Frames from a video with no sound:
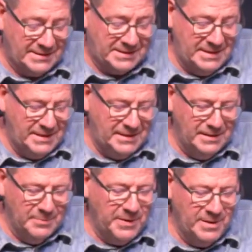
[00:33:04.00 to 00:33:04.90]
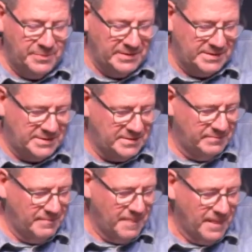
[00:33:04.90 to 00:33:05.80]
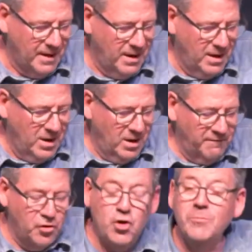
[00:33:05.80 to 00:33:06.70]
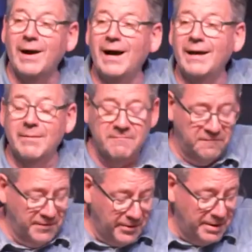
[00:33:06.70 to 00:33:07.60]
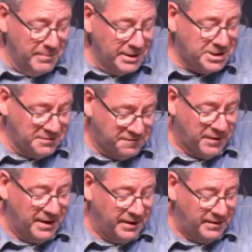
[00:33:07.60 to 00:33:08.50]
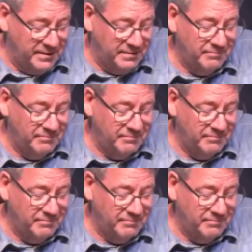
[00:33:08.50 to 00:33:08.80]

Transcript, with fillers: see in the papers, of whom I am very much afraid.